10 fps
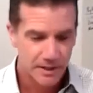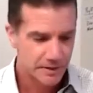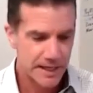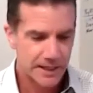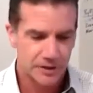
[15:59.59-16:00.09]

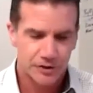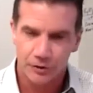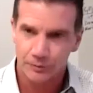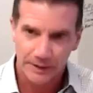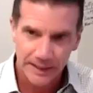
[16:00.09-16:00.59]
They
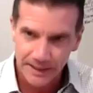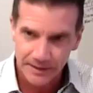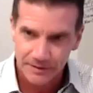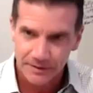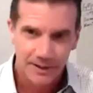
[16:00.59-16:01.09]
consume
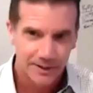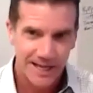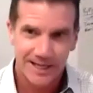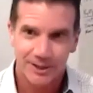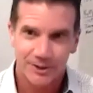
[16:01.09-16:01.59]
leads,
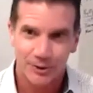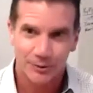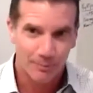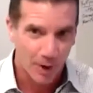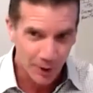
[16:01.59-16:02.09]
they
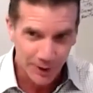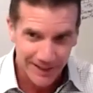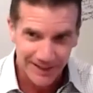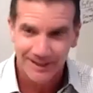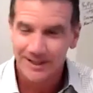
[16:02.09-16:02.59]
consume
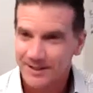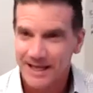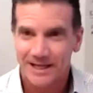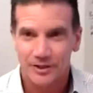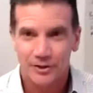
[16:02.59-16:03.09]
marketing,
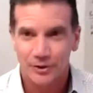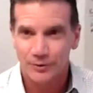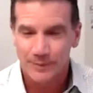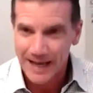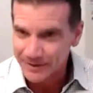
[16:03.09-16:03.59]
they
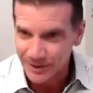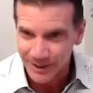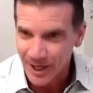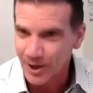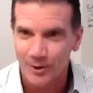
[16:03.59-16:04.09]
consume
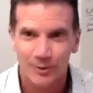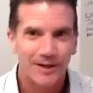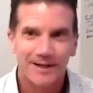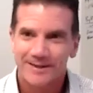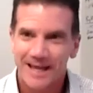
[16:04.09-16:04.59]
SEO,
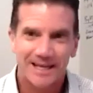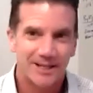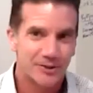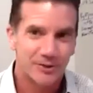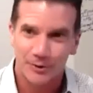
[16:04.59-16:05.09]
they
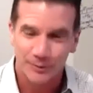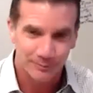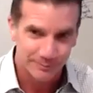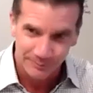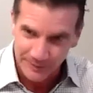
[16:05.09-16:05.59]

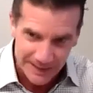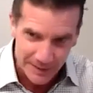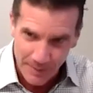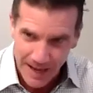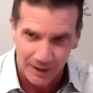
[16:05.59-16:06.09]
consume
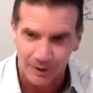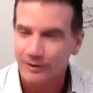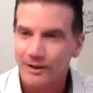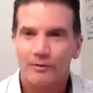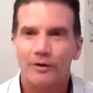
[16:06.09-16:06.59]

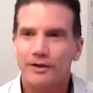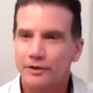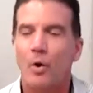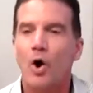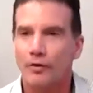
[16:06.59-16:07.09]
email, they
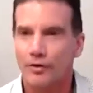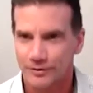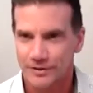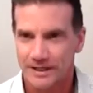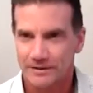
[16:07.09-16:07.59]
do all
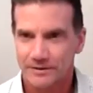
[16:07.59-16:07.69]
those things.